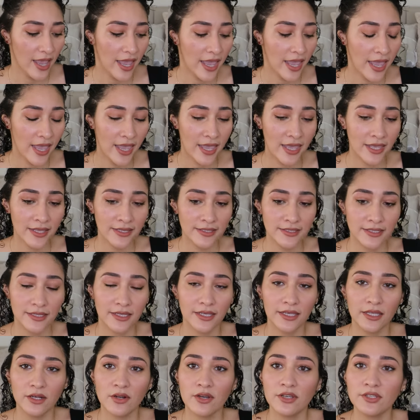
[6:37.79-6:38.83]
And
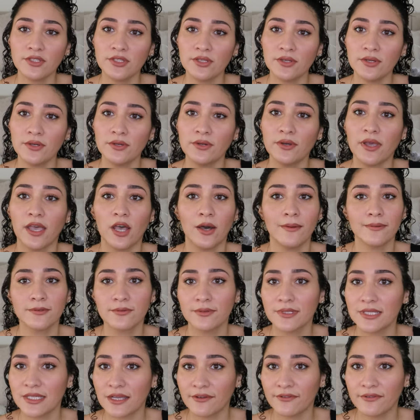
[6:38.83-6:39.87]
it also helps
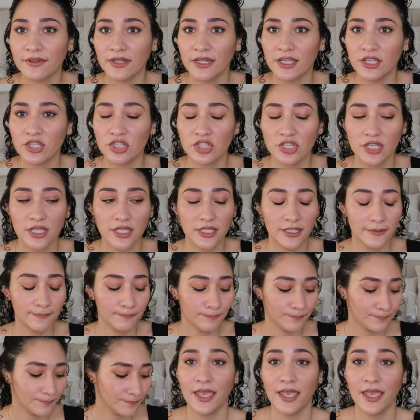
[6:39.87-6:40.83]
with definition.